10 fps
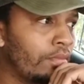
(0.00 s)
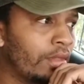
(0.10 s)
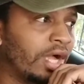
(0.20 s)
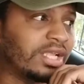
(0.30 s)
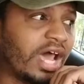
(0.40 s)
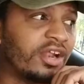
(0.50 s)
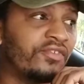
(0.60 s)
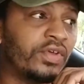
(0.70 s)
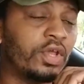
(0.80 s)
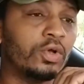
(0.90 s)
a lot of the
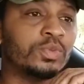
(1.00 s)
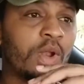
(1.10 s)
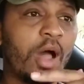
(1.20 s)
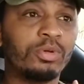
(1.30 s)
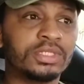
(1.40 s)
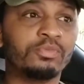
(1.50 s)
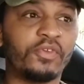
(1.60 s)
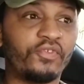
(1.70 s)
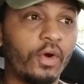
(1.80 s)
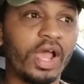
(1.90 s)
videos,
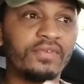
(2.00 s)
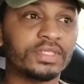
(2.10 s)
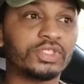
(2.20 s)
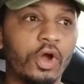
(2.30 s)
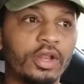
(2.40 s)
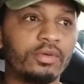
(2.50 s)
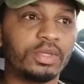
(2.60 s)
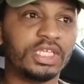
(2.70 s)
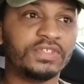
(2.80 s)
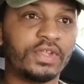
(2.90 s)
before I even started with
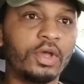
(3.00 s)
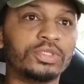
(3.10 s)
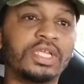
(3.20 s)
these videos,